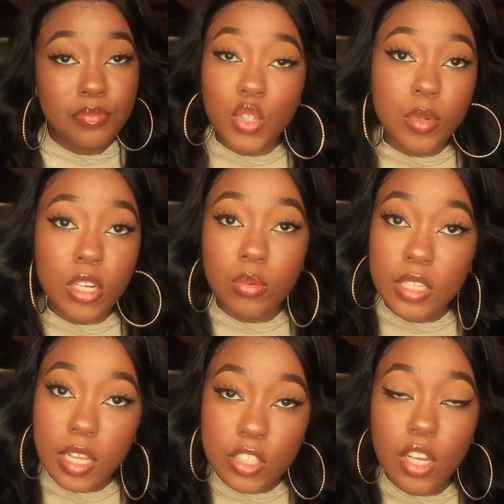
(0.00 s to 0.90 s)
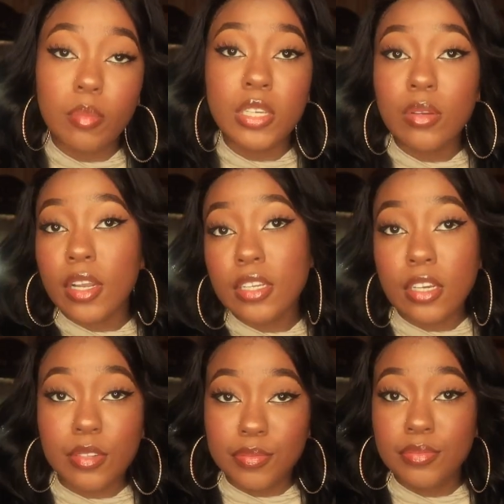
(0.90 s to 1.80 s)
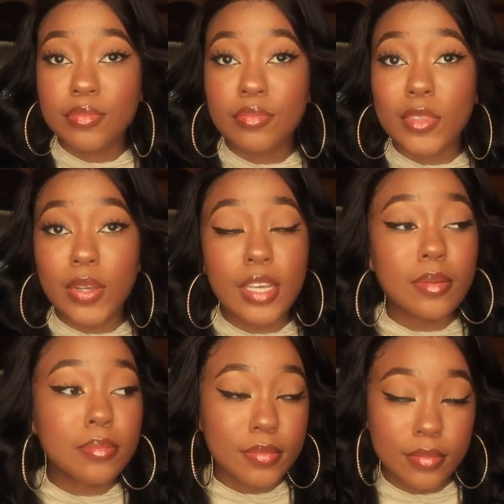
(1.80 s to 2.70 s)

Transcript: Superb Wigs got y'all beat right now. Okay?